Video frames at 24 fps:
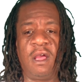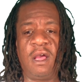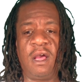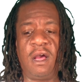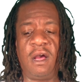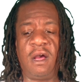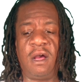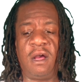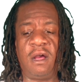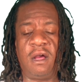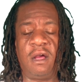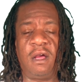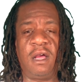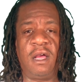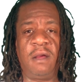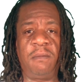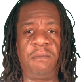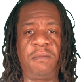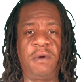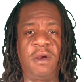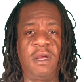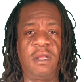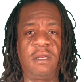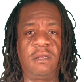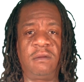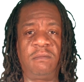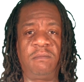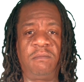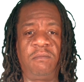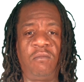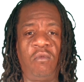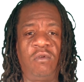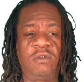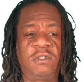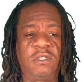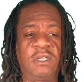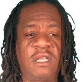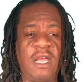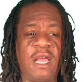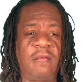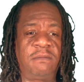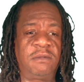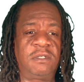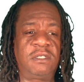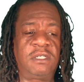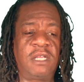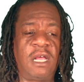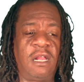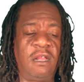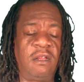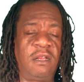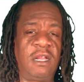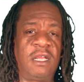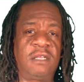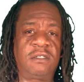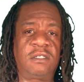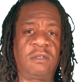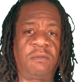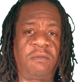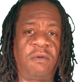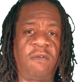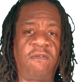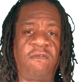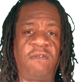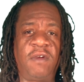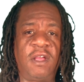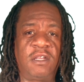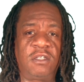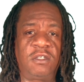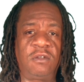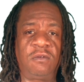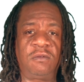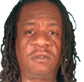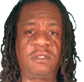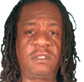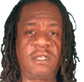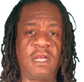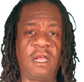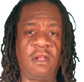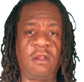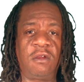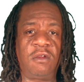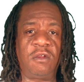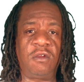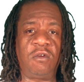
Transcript: But most times selling as a professional seller,